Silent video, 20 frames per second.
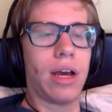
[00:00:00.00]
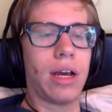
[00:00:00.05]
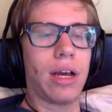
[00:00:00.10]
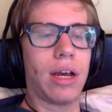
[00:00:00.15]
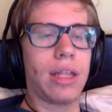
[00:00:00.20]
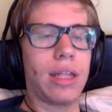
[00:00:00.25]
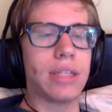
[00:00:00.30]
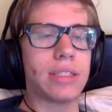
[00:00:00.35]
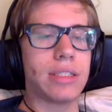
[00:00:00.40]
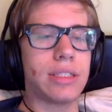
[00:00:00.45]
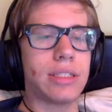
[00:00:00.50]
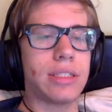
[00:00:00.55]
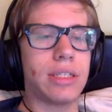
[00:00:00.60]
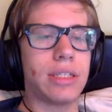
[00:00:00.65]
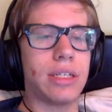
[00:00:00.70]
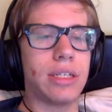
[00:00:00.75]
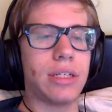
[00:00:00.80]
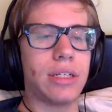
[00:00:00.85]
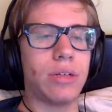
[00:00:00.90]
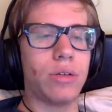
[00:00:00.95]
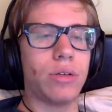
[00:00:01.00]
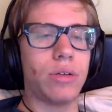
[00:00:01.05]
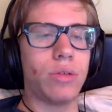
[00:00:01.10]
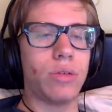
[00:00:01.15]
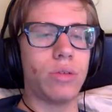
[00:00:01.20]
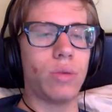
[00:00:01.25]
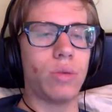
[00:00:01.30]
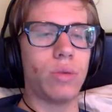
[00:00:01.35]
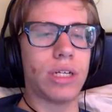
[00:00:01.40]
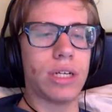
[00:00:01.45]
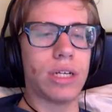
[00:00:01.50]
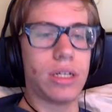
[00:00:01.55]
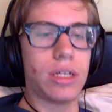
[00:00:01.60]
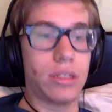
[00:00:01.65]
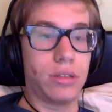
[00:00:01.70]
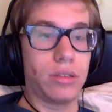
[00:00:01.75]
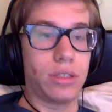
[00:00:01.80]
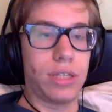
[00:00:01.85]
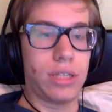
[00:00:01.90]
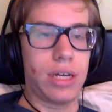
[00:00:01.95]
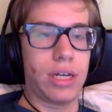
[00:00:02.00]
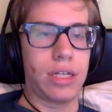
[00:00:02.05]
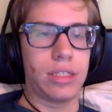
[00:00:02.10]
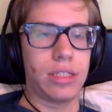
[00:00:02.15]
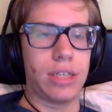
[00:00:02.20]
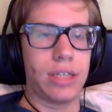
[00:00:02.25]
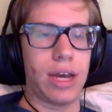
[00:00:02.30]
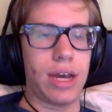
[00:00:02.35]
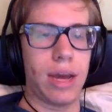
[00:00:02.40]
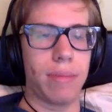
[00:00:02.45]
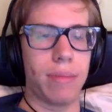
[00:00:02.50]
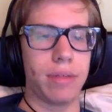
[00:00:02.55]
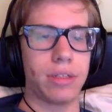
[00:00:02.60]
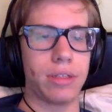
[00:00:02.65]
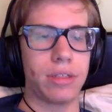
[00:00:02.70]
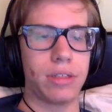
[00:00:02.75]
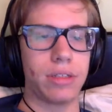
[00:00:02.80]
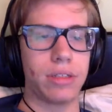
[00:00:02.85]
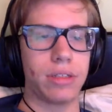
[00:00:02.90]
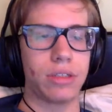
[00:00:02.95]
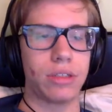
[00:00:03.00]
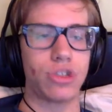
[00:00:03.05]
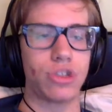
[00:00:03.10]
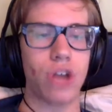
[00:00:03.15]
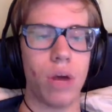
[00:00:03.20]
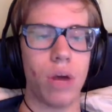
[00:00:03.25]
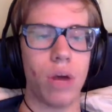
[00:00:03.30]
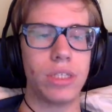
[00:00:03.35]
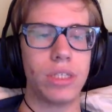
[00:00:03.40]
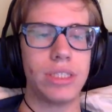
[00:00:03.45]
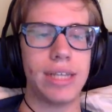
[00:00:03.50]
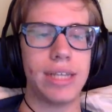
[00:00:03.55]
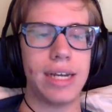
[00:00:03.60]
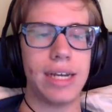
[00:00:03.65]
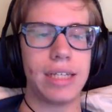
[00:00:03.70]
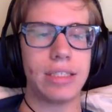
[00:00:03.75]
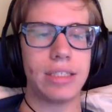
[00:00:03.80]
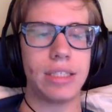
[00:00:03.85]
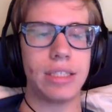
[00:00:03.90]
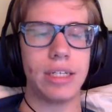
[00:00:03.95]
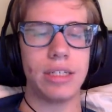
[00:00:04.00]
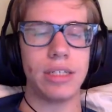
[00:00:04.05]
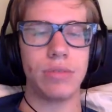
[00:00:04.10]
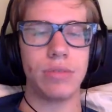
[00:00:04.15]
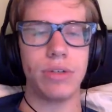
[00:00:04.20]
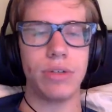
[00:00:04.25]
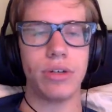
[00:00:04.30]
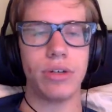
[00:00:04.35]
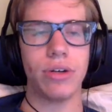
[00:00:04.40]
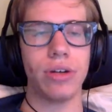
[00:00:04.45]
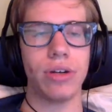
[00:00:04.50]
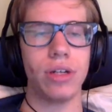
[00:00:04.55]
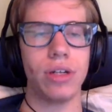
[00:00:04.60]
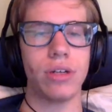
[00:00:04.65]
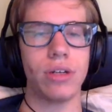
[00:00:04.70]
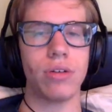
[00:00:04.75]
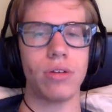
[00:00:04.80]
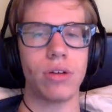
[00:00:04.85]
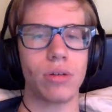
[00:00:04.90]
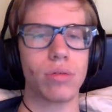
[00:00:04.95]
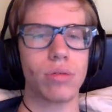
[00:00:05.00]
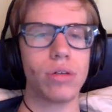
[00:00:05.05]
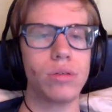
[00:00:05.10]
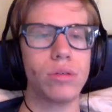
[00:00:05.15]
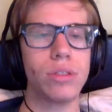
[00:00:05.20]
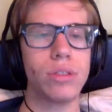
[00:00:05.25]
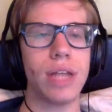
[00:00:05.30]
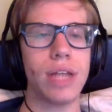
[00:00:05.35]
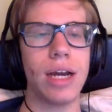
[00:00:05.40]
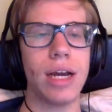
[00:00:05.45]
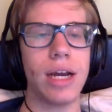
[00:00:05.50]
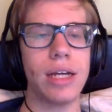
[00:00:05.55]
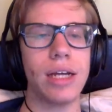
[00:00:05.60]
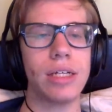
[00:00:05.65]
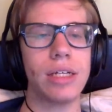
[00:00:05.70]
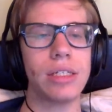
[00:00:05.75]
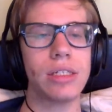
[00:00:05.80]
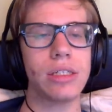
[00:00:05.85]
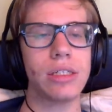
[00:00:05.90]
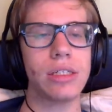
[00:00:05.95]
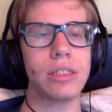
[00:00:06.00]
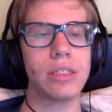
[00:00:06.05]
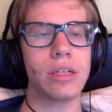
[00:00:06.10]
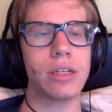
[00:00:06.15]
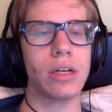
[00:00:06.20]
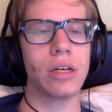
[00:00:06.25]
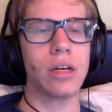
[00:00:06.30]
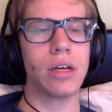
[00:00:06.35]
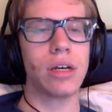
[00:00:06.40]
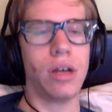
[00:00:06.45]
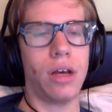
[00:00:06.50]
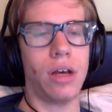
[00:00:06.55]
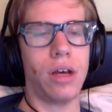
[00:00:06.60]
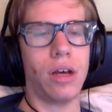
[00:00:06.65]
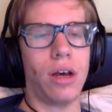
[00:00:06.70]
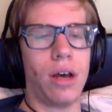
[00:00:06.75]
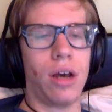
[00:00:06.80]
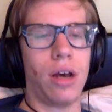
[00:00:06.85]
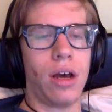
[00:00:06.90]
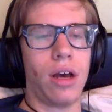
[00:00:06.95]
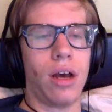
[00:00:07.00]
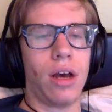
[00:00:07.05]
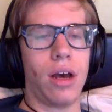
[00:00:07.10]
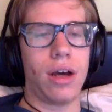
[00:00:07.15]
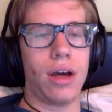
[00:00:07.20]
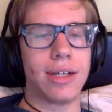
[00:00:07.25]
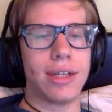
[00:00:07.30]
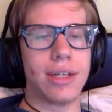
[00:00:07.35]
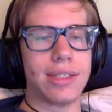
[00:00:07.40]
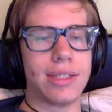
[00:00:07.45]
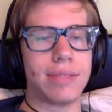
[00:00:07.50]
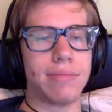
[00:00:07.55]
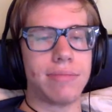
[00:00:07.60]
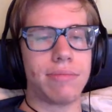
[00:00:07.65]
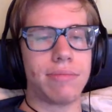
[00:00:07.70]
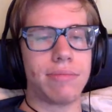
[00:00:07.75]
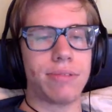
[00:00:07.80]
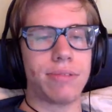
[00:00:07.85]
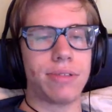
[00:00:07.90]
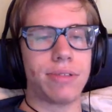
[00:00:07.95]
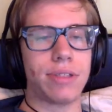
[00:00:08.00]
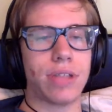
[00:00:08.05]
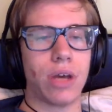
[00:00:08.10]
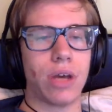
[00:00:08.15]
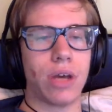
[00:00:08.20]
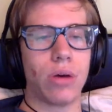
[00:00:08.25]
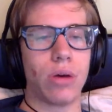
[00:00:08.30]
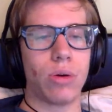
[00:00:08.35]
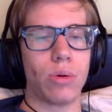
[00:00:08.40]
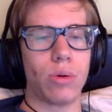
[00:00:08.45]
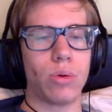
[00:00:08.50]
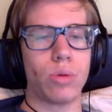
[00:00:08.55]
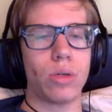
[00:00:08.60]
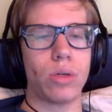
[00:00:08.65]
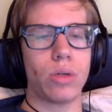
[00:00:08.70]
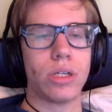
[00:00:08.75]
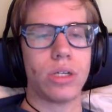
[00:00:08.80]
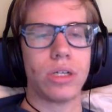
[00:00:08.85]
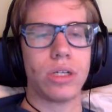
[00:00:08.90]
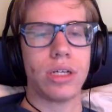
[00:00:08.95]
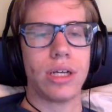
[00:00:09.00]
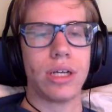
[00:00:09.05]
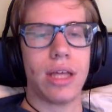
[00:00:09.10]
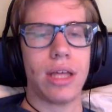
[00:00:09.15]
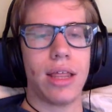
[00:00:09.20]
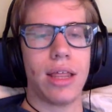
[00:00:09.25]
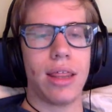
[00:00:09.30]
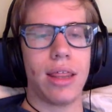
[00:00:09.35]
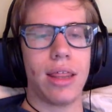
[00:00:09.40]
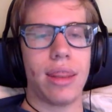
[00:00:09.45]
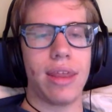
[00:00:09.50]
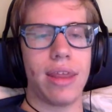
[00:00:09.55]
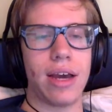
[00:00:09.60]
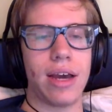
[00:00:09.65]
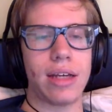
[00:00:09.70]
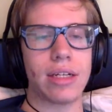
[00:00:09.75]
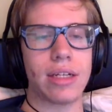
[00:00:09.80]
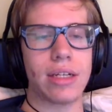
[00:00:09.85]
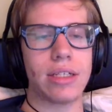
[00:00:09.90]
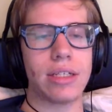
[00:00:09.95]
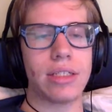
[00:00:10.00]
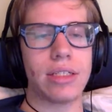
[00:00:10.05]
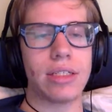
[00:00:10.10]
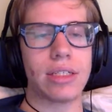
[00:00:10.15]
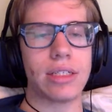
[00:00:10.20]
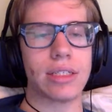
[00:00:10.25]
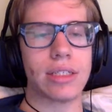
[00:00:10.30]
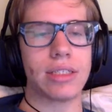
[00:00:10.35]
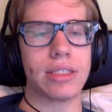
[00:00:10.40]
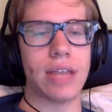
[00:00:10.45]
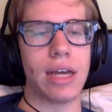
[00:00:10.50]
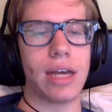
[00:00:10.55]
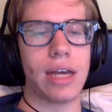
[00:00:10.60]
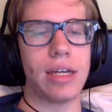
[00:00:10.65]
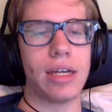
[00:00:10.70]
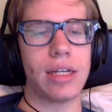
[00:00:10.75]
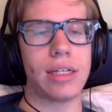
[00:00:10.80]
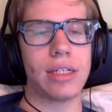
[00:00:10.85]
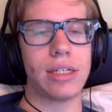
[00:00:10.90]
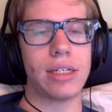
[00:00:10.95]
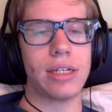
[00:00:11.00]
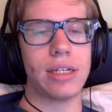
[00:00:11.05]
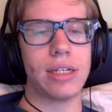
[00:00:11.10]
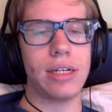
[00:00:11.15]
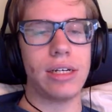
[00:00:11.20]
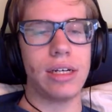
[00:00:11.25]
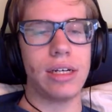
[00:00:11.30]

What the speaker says: Let's see, what else has happened? Star Wars Day at Sea is returning to the cruise lines. So that is exciting.